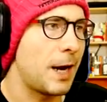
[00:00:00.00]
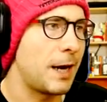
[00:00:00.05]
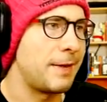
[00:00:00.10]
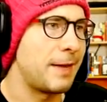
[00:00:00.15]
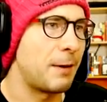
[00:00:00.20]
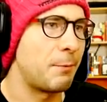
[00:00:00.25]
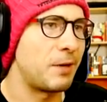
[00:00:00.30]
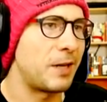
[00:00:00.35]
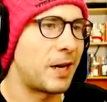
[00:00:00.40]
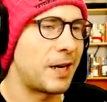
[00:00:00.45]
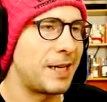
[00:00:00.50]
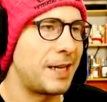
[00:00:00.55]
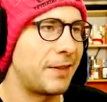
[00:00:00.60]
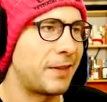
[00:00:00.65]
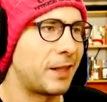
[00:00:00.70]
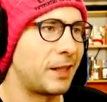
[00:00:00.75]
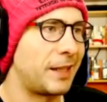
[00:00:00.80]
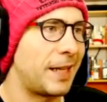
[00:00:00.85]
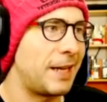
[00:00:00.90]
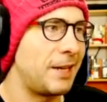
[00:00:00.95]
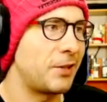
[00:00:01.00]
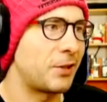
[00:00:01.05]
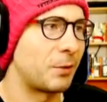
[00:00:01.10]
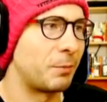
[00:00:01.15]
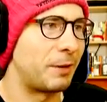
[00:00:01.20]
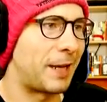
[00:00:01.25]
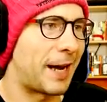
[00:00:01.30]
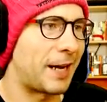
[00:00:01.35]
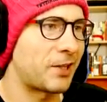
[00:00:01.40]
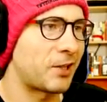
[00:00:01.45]
And then we gotta get the
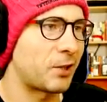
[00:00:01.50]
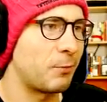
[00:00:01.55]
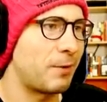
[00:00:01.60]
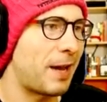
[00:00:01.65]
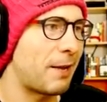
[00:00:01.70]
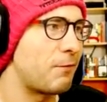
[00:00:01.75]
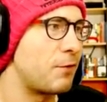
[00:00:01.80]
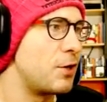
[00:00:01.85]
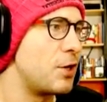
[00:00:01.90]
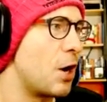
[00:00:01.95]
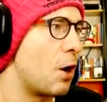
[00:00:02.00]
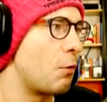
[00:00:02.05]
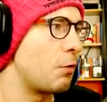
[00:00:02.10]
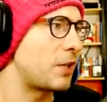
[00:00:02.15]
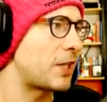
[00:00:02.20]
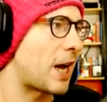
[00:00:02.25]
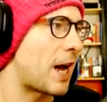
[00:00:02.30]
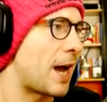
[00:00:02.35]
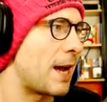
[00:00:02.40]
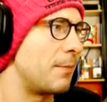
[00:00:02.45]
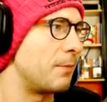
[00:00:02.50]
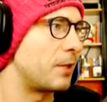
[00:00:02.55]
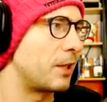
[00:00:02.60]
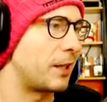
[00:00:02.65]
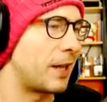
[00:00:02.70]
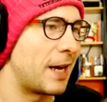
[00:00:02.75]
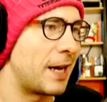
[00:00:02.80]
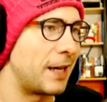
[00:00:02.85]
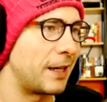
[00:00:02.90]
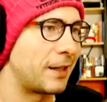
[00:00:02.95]
laser blaster. We have no time
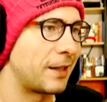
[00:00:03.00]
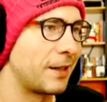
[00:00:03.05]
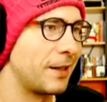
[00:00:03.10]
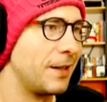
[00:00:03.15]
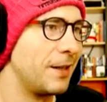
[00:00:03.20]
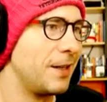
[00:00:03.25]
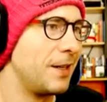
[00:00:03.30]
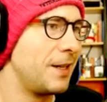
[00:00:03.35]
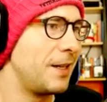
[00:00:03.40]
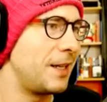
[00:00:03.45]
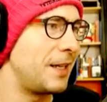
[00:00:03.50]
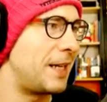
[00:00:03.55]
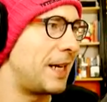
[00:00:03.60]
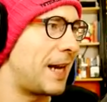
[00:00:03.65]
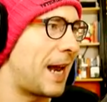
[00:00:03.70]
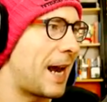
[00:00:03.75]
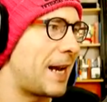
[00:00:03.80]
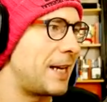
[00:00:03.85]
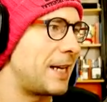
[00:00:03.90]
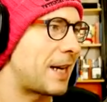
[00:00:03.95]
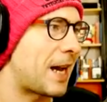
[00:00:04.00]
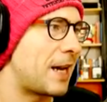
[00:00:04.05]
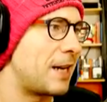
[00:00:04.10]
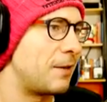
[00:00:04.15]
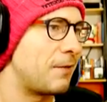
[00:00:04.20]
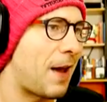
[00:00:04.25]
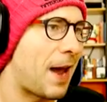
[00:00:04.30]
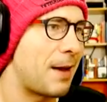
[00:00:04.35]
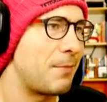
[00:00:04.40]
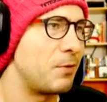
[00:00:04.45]
to, like, get any
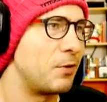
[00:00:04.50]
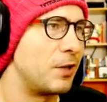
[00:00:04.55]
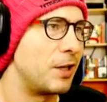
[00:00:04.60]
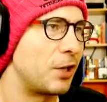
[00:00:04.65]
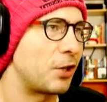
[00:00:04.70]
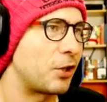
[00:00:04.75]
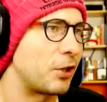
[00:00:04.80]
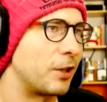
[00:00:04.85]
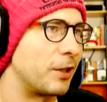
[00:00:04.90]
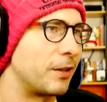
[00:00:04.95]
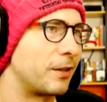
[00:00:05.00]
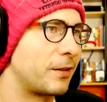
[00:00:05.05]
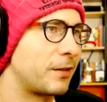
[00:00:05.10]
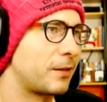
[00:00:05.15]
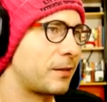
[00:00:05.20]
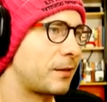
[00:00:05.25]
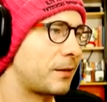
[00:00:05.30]
kind of ammunition.